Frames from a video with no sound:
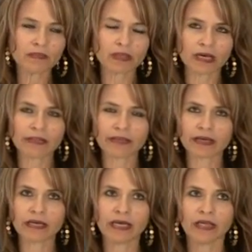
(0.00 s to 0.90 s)
the
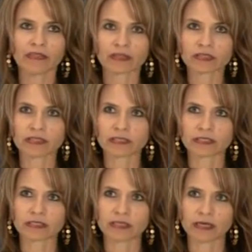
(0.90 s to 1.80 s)
the the
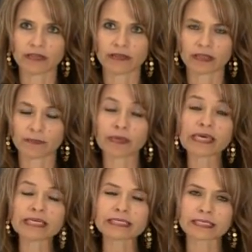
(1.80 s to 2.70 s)
the the, the
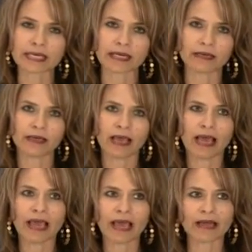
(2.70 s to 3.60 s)
peace in.
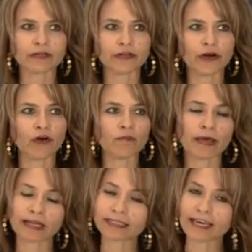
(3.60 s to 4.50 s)
And you know,
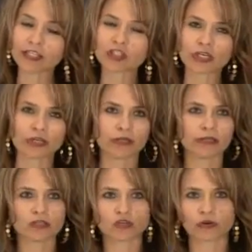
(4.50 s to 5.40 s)
meditation
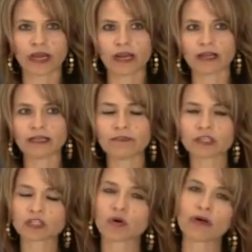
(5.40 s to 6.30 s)
is great, and even
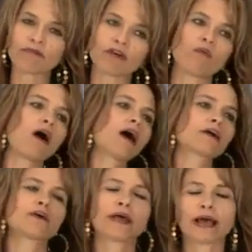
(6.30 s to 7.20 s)
just going for a
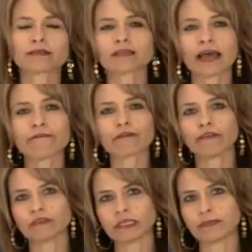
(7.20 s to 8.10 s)
walk or going outside for
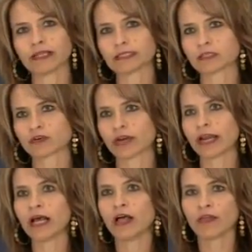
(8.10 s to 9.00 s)
15 minutes is
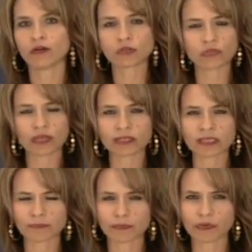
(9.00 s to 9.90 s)
great. Those are things
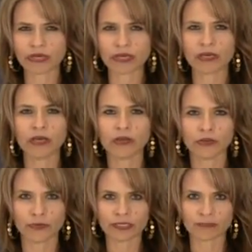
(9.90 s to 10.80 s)
that bring
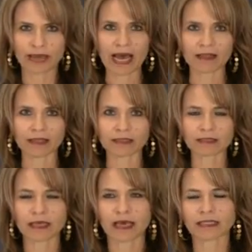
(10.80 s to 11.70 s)
you into
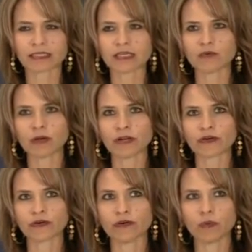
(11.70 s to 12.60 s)
balance. And see, when
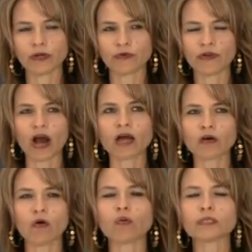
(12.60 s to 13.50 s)
you're when you're not
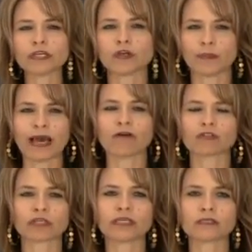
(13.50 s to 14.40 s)
holding your
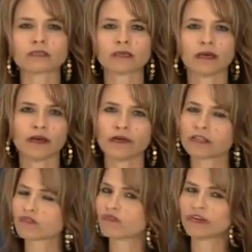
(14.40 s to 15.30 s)
boundaries,
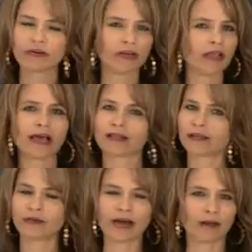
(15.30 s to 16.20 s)
it's very
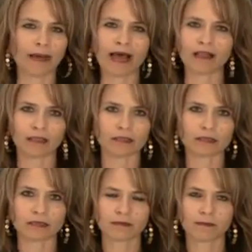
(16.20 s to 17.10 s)
likely you're out of
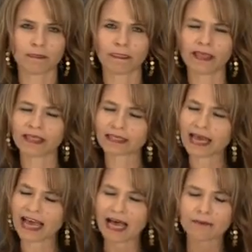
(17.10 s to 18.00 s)
balance. It's
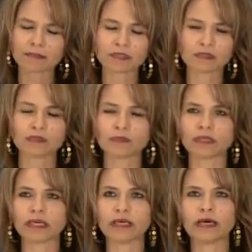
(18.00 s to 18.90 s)

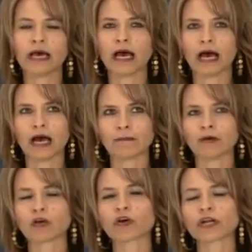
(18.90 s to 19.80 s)
absolutely
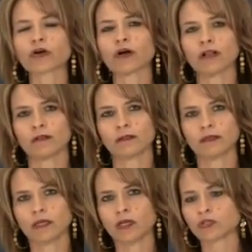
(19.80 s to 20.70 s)
um, critical
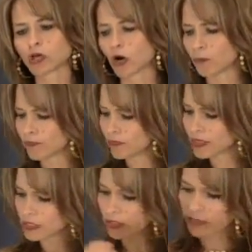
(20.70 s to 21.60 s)
so
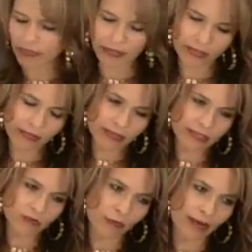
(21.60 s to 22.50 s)
these are the th this
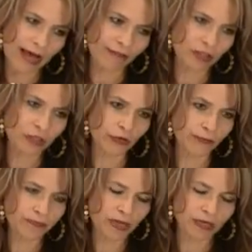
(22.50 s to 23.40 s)
is what we have to do.
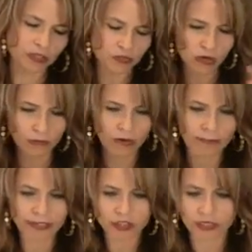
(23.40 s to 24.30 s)
And I just I want to
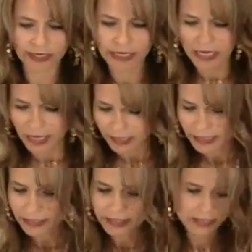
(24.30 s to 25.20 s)
make sure I
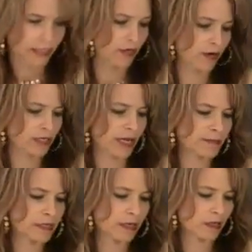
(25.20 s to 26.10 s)
get to this because I know our
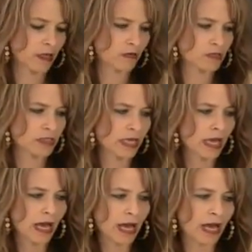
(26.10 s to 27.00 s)
time's getting close.
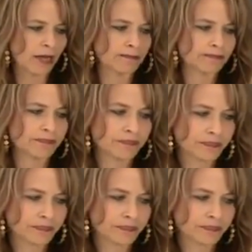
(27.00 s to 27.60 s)
Um,